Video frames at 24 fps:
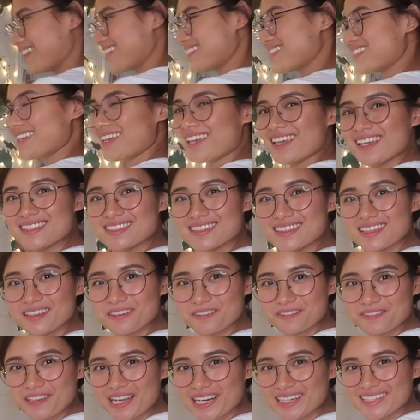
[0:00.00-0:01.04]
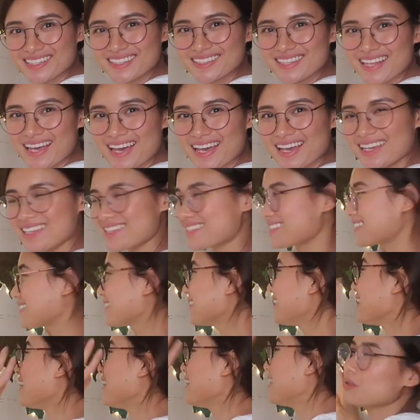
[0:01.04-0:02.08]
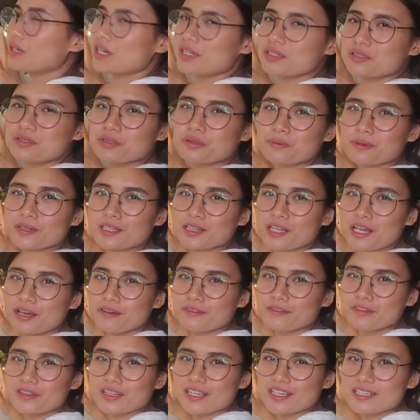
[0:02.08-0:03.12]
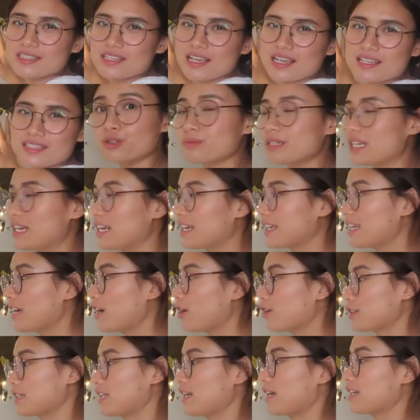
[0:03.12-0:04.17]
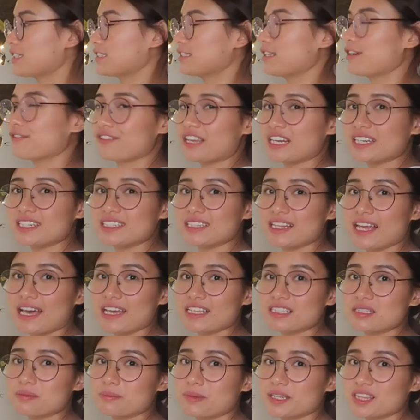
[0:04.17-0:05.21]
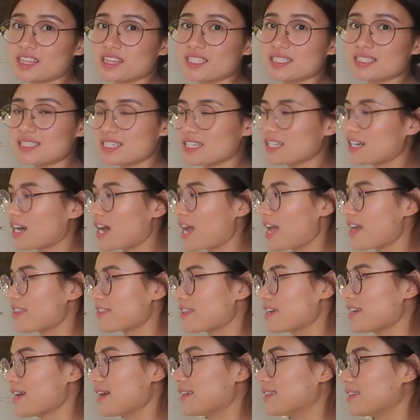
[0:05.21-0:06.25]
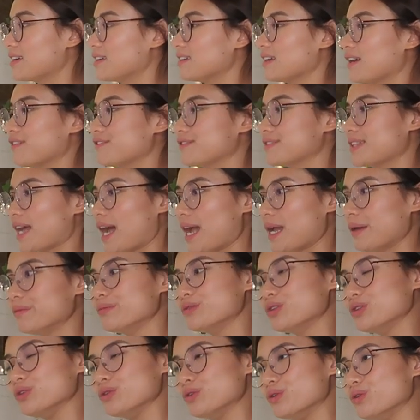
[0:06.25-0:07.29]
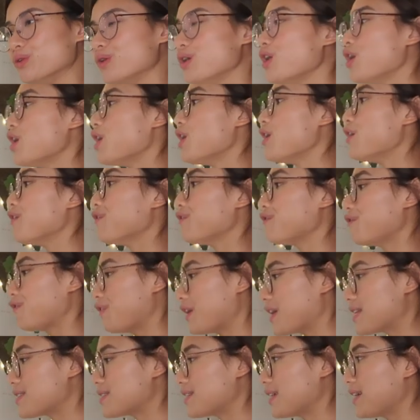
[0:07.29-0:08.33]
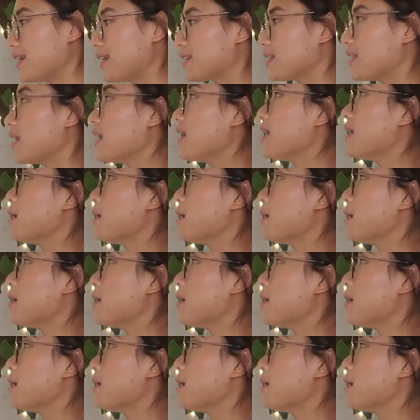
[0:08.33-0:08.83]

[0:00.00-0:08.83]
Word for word: this is the fairy lights. I super love this. Yung nilagyan ko talaga siya ng fairy lights, but nasira and then I didn't have time to fix it.